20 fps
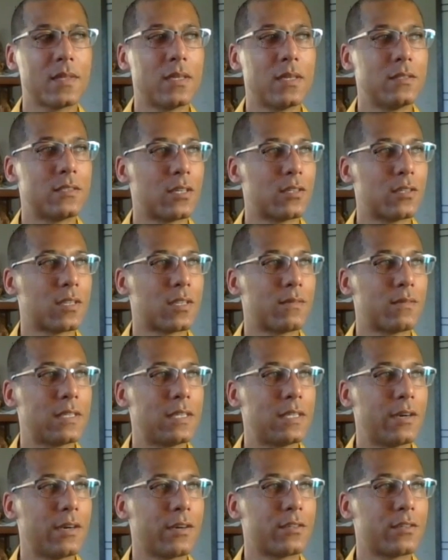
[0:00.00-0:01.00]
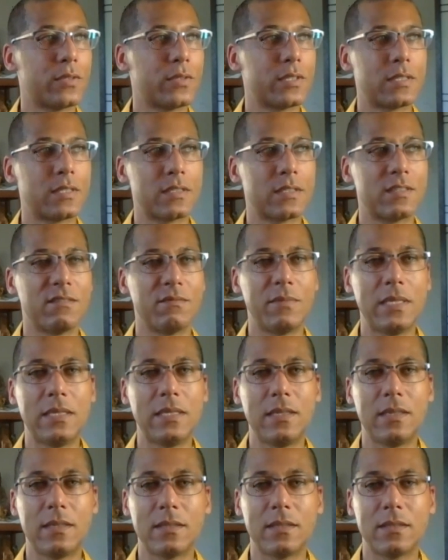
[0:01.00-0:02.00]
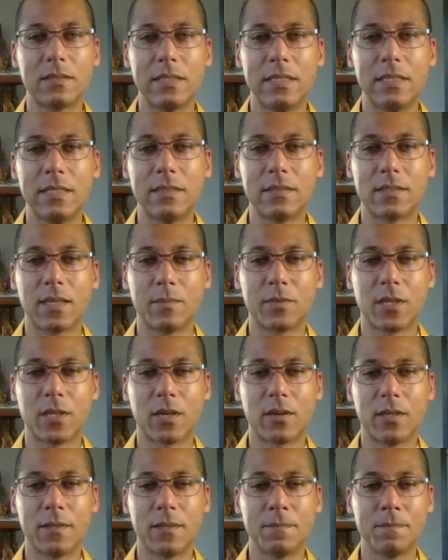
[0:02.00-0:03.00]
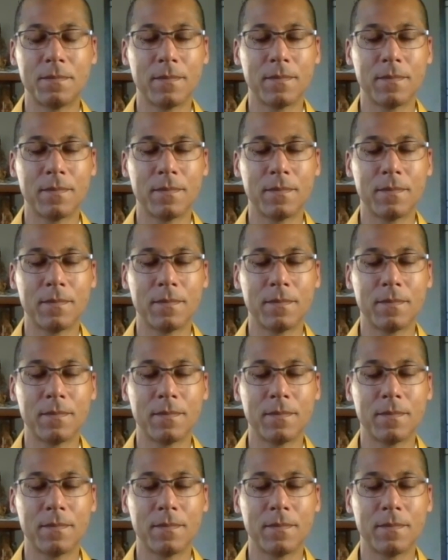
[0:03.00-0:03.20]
it starts off the characteristics of beings in samsara.